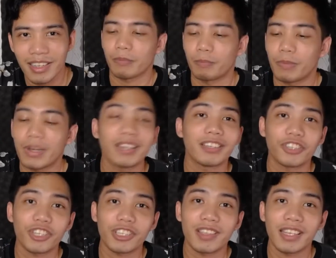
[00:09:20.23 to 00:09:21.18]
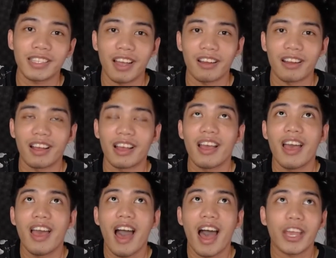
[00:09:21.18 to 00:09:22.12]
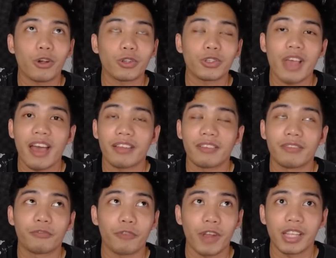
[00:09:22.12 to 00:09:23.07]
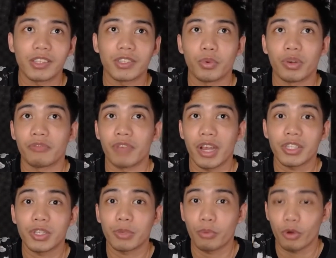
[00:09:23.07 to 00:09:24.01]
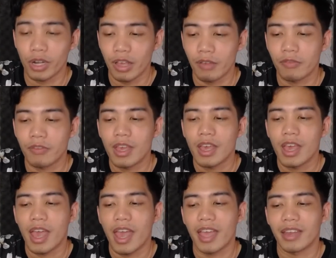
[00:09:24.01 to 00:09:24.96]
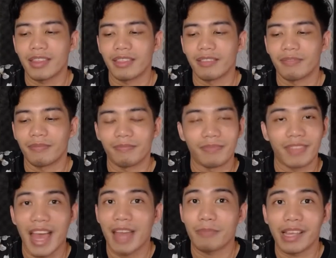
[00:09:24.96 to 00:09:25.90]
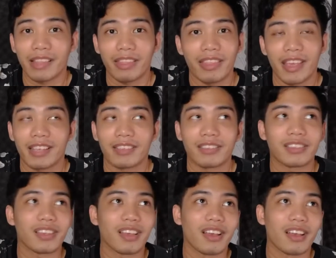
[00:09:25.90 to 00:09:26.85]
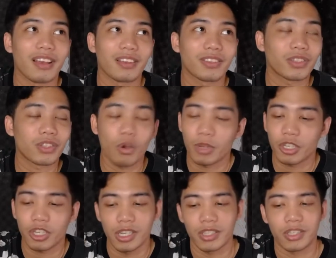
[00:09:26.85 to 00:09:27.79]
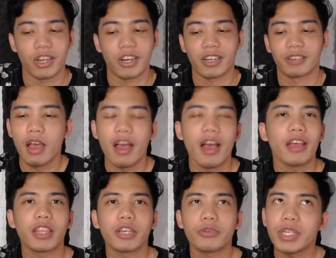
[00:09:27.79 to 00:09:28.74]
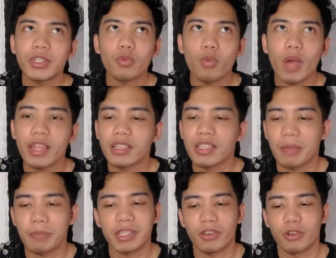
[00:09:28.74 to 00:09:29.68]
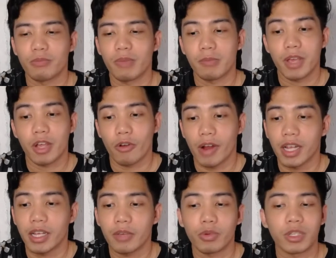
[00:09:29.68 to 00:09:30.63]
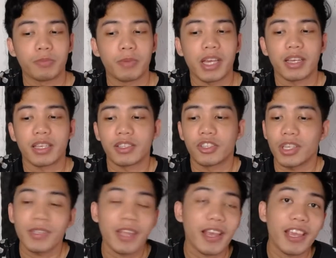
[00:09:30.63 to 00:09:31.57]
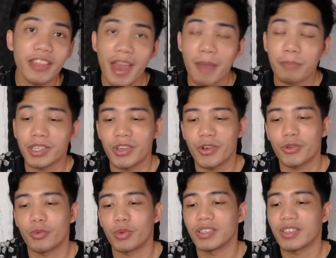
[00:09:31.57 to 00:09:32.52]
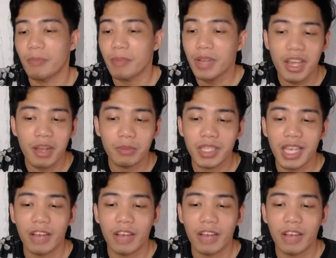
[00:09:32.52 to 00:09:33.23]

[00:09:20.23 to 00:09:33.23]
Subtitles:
But just like Tara, I also had friends who were very supportive, and that made things so much easier. The reason why this episode made me cry was because just like in the episode, when somebody comes out,